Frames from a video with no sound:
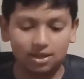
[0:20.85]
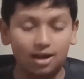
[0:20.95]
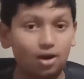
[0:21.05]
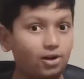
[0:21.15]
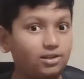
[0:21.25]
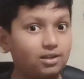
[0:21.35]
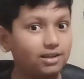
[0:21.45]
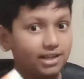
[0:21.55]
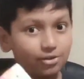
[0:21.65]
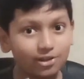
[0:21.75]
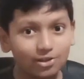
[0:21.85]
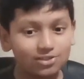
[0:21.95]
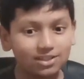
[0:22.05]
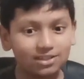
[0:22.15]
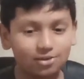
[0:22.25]
on
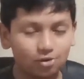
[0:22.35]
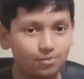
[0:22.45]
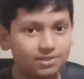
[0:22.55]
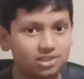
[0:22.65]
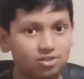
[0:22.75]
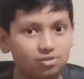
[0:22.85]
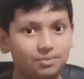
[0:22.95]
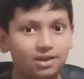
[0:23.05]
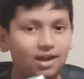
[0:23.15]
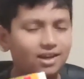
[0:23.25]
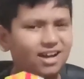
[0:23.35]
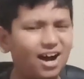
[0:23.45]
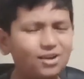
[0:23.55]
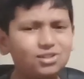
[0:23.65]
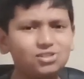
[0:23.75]
introducing the Rubik's Cube and
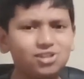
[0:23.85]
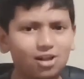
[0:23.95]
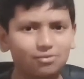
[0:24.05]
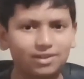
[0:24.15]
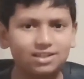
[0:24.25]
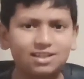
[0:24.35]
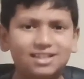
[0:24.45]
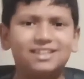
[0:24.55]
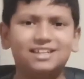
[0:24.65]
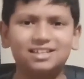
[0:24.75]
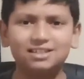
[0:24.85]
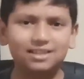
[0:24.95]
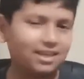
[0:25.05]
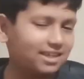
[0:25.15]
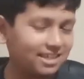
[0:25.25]
how to solve it in an
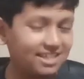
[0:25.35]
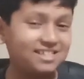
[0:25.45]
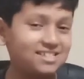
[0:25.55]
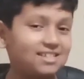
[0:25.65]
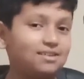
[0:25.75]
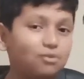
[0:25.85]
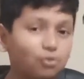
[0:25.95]
easy